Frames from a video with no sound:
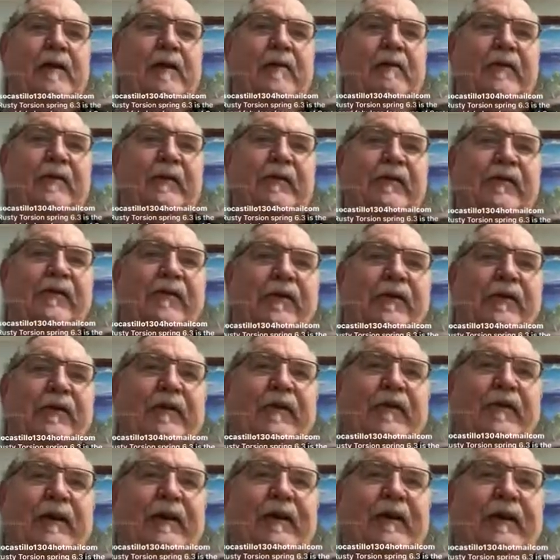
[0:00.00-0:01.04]
Bill said,
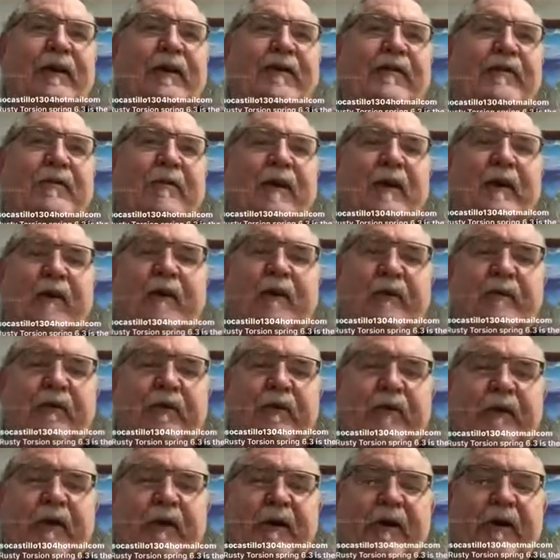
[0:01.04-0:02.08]
"I need some help.
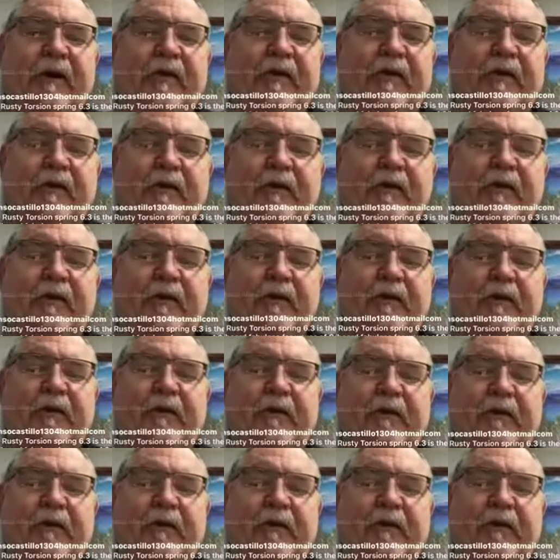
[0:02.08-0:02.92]
I don't usually